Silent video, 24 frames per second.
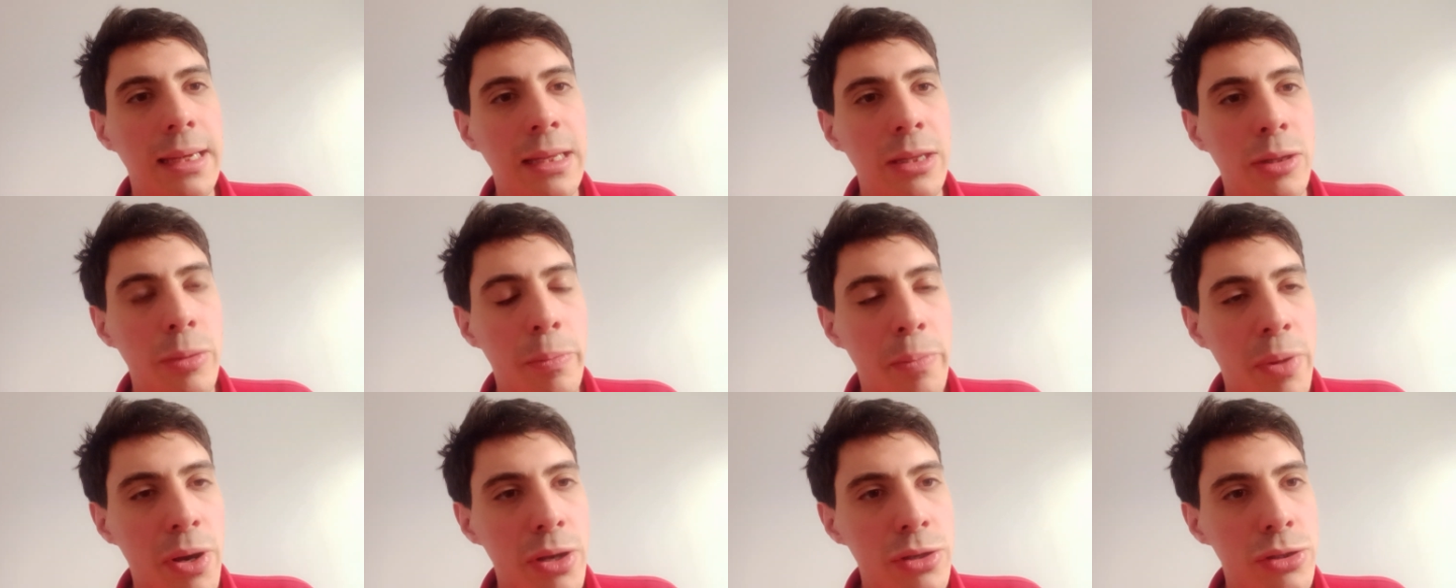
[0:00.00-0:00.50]

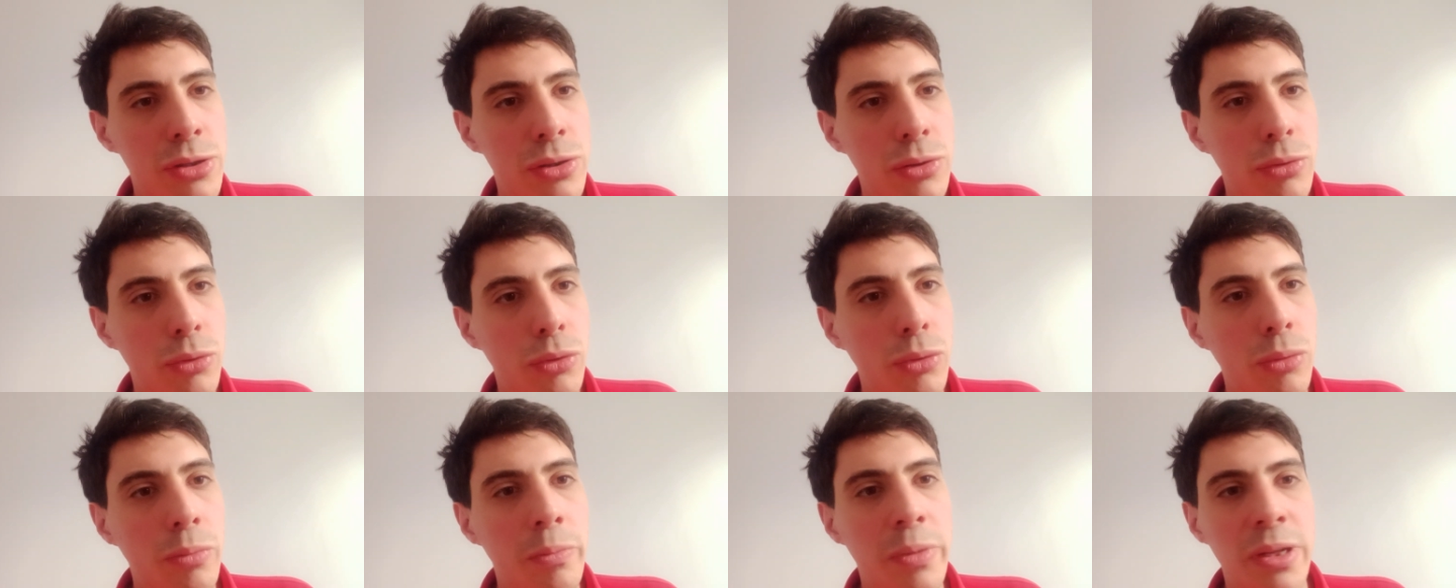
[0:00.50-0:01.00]

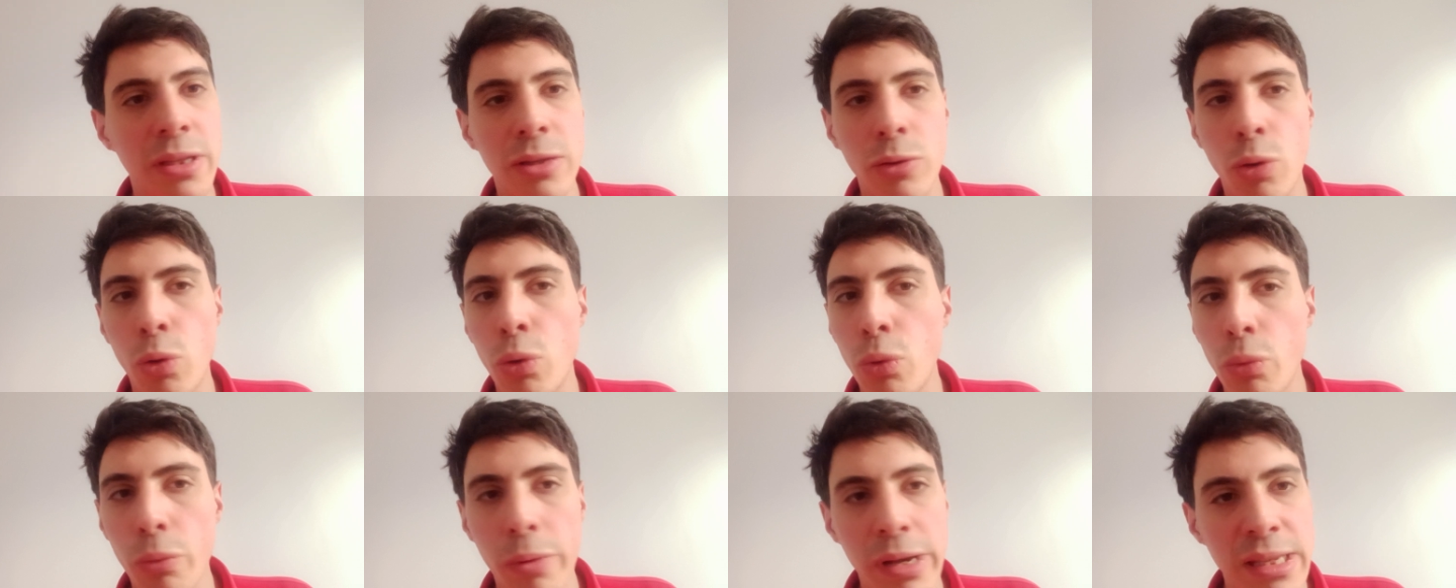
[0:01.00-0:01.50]
interpersonal but
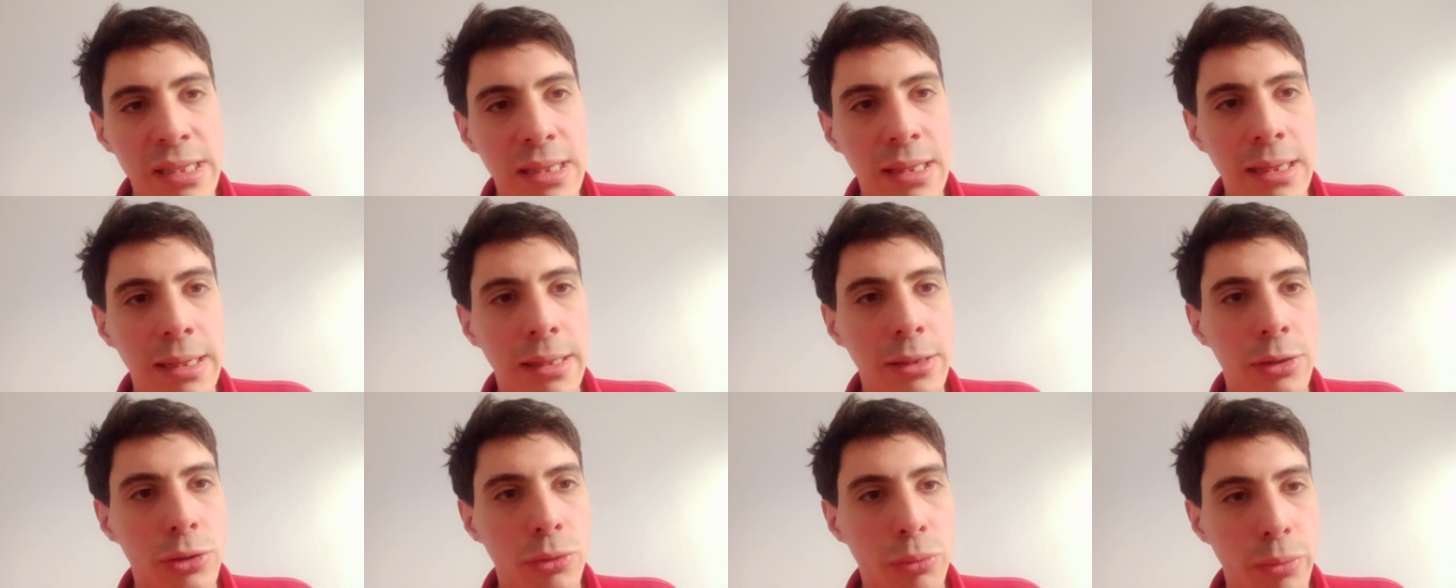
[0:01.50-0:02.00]
always
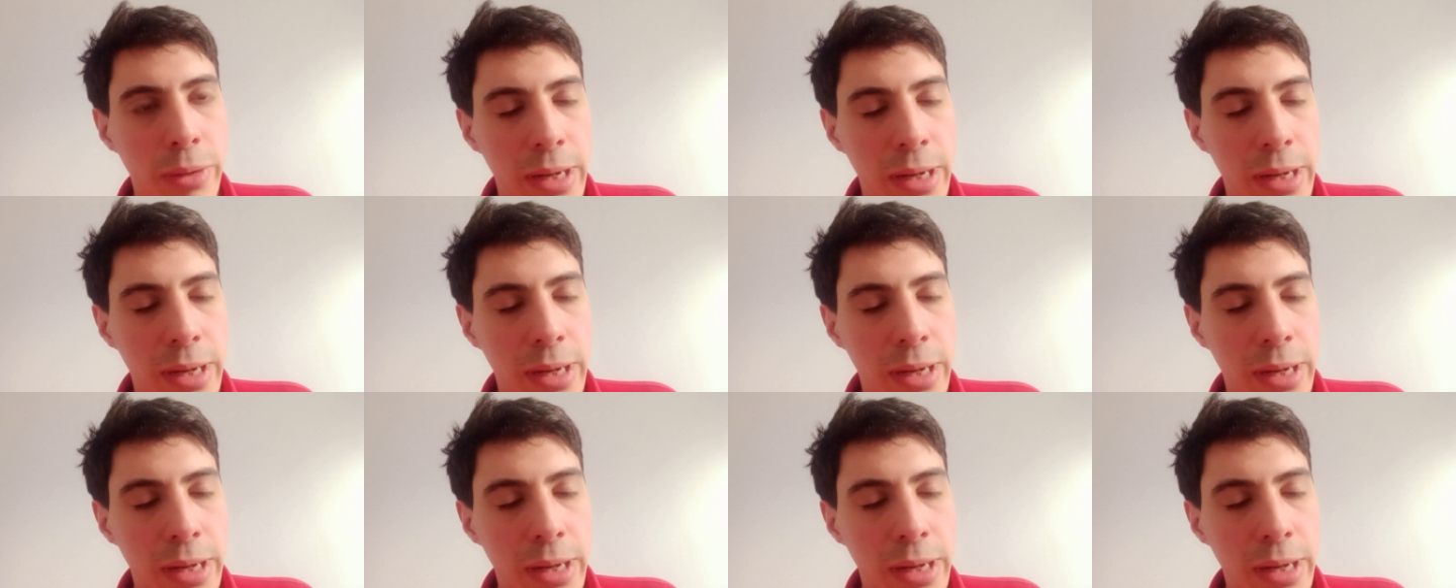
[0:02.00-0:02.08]
linked to